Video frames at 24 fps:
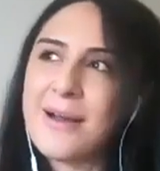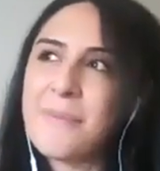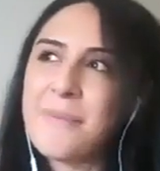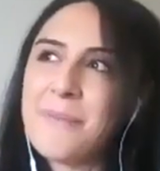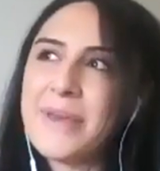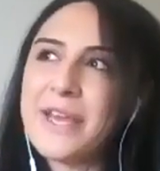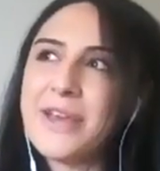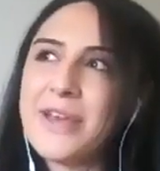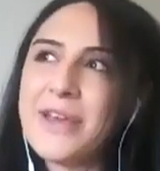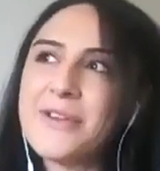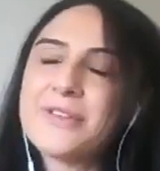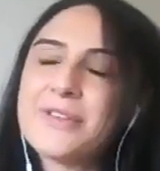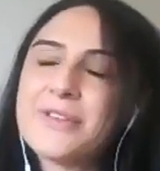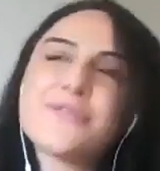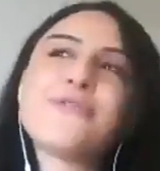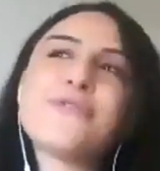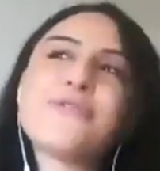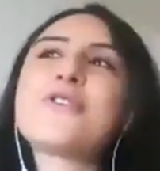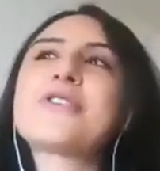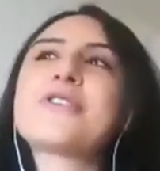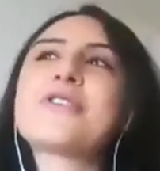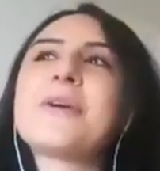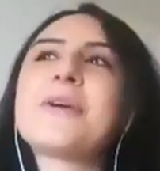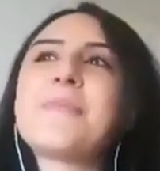because
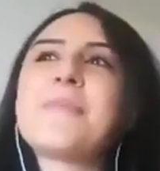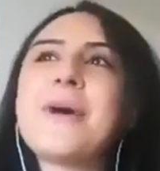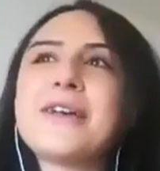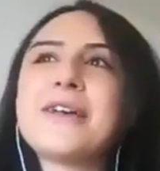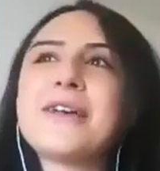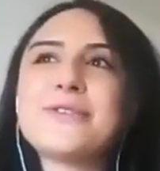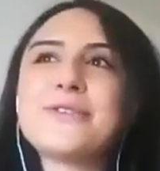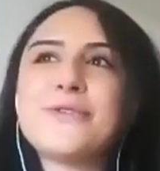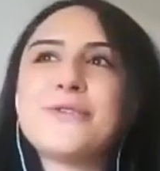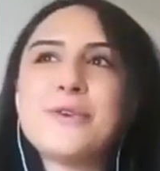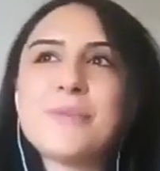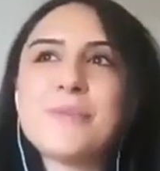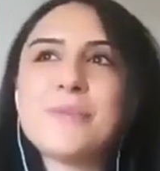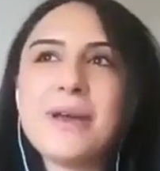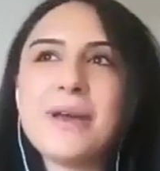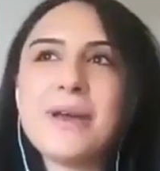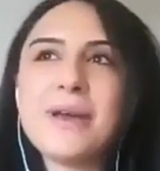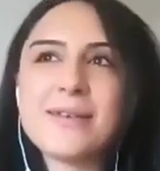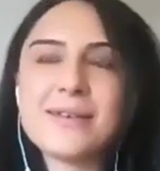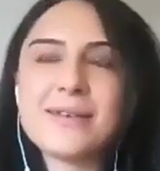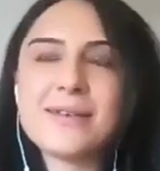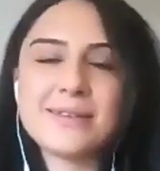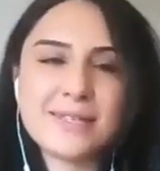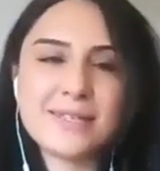for the past few
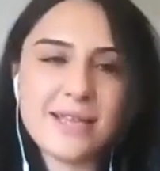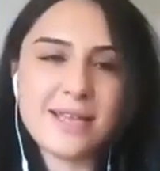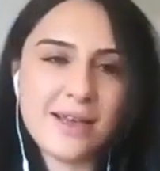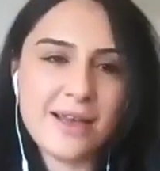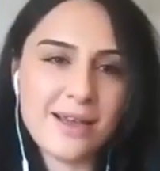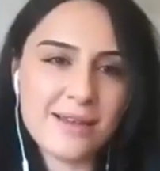months,